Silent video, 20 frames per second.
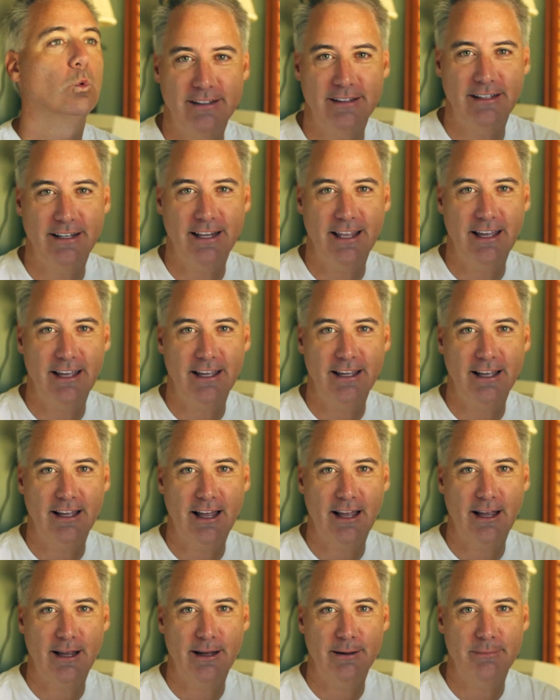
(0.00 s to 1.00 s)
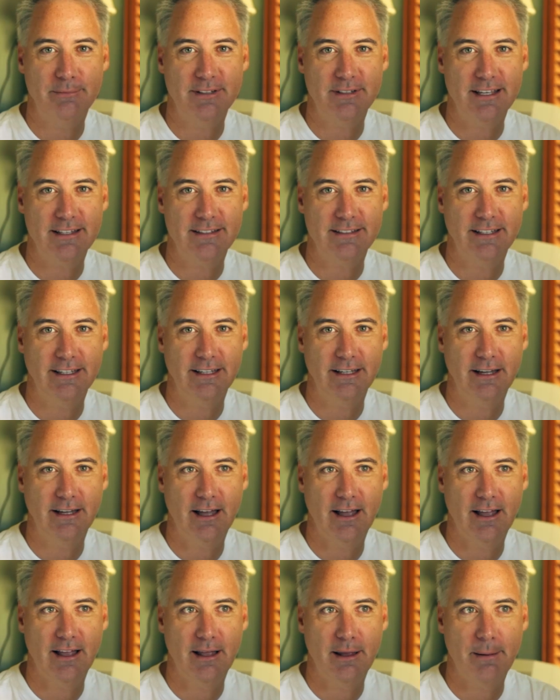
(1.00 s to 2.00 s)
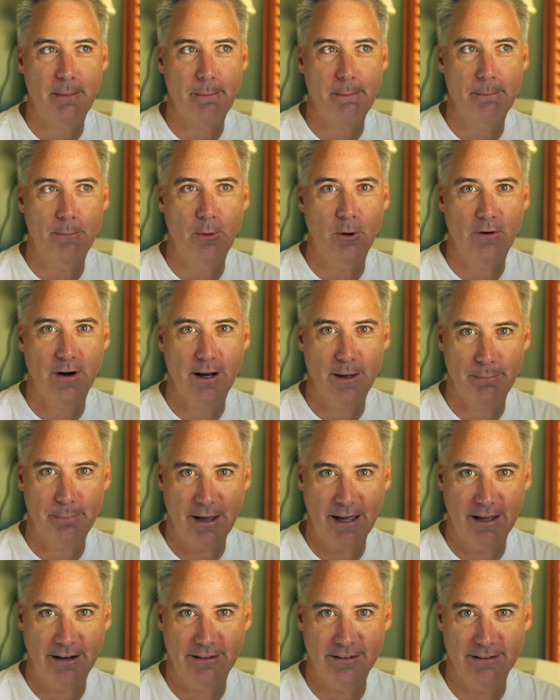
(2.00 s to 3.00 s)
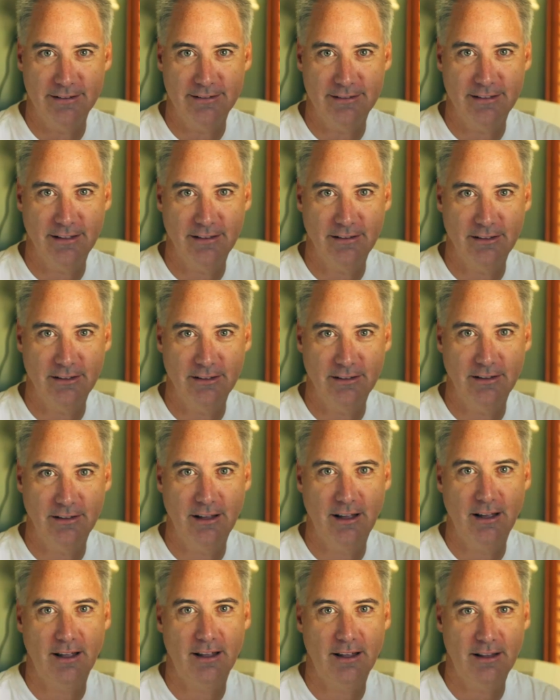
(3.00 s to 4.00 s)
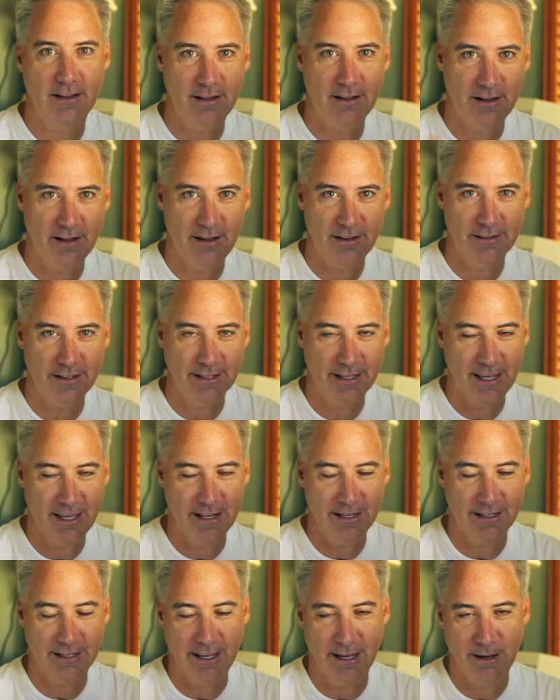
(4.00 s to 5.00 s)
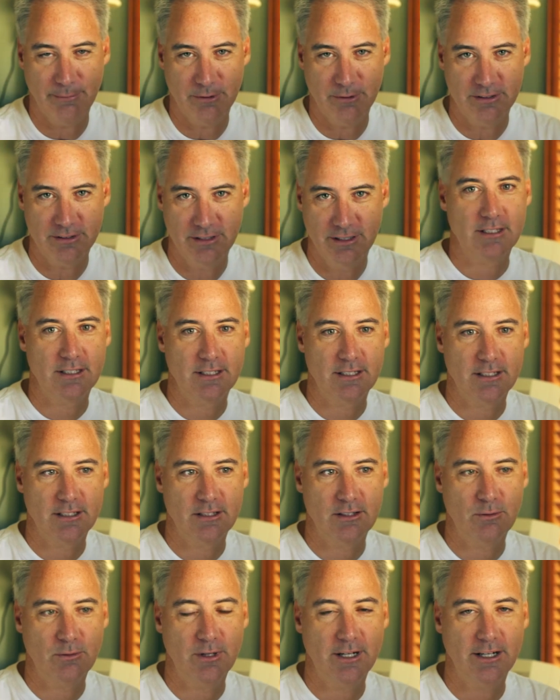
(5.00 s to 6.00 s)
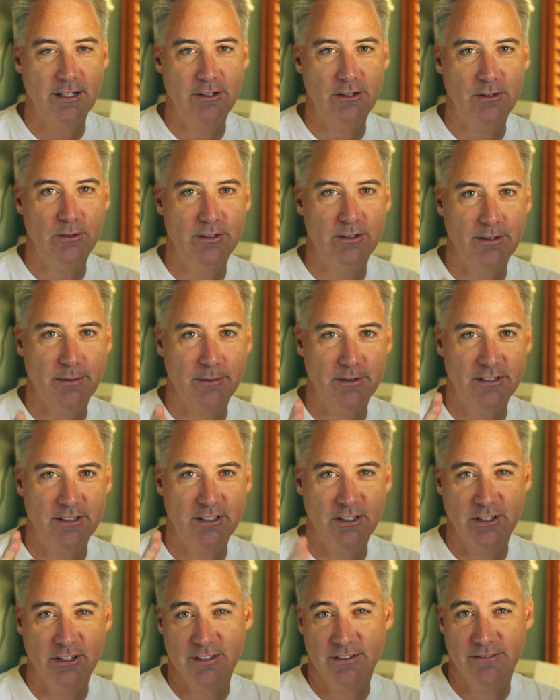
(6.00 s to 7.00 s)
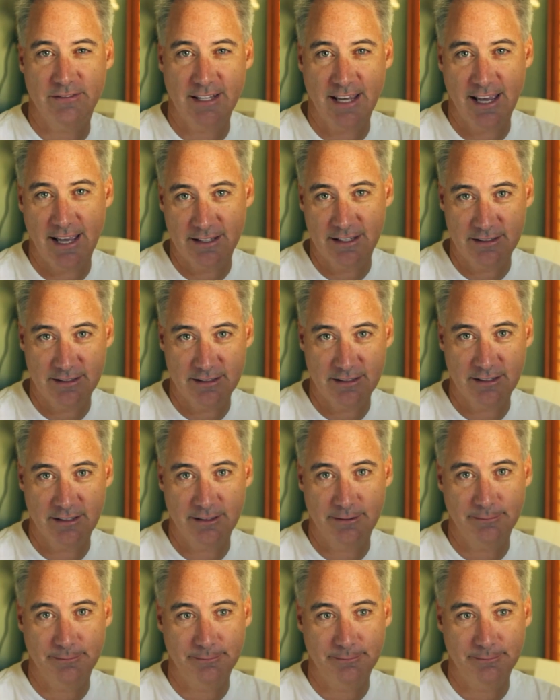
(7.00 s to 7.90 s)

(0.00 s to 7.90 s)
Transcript: Today I am testing moiré patterns uh, on the Canon cameras. So what I'm going to do is a series of tests,